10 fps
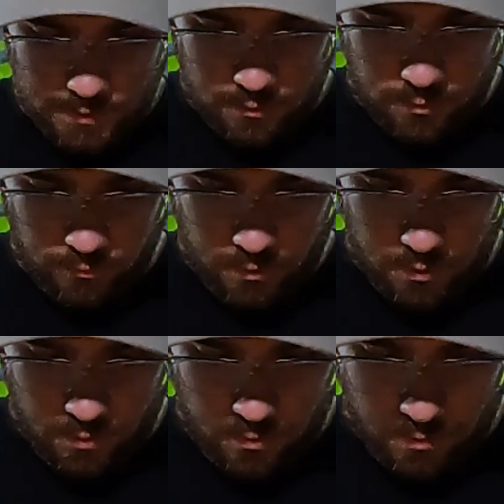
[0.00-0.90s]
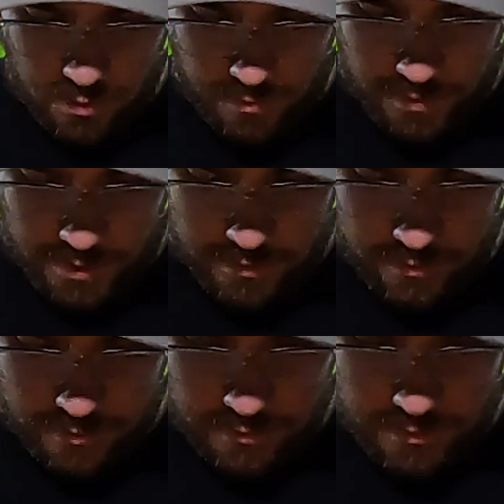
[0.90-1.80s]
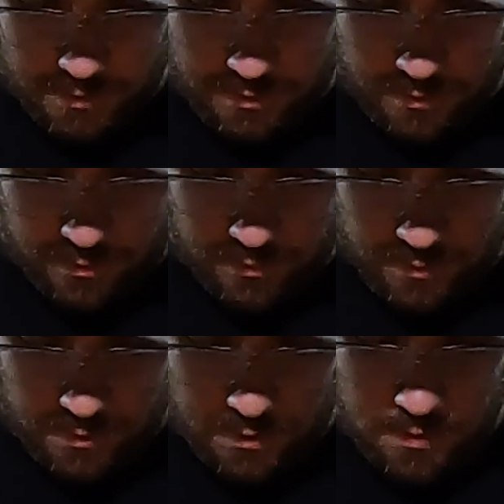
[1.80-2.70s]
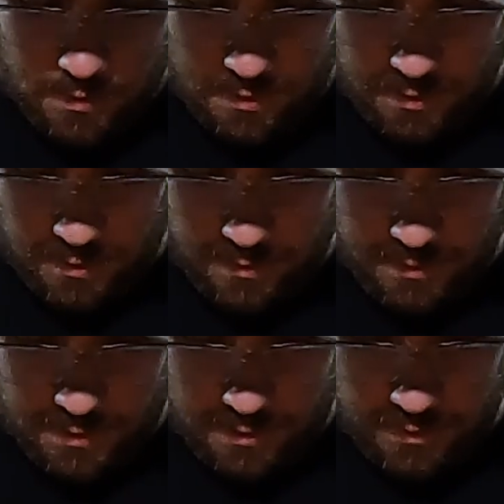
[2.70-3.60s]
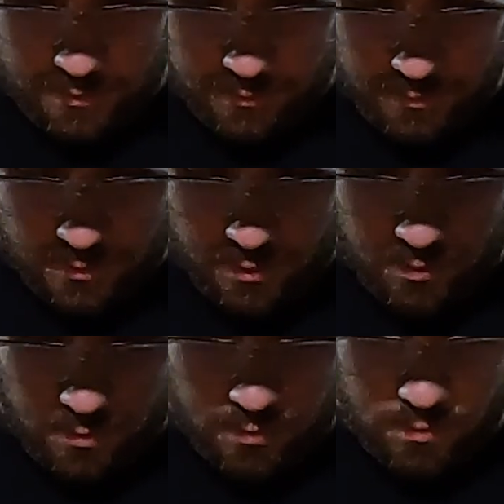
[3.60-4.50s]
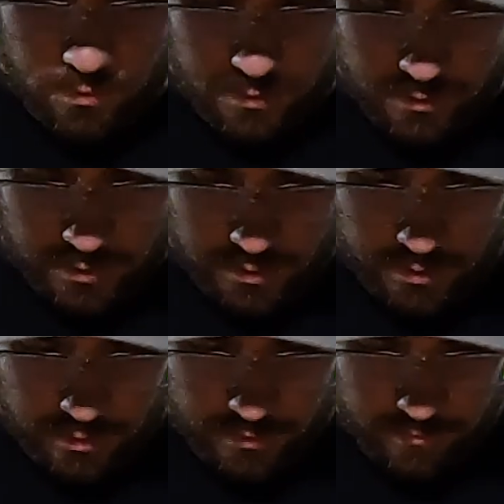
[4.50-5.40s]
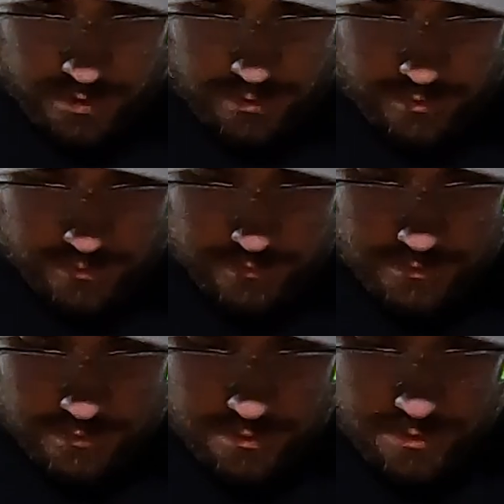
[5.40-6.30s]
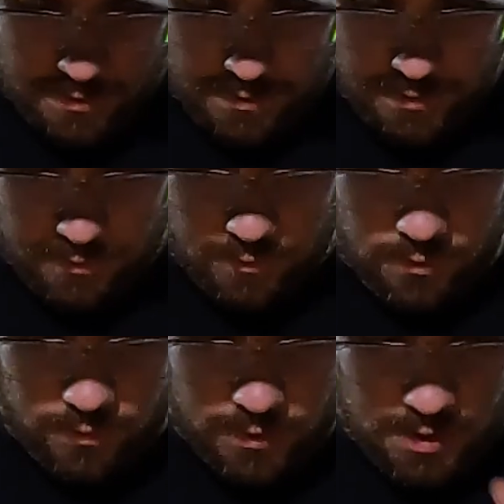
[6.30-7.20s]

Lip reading: gonna throw P.E.K.K.A in here, and then go minions and a Dark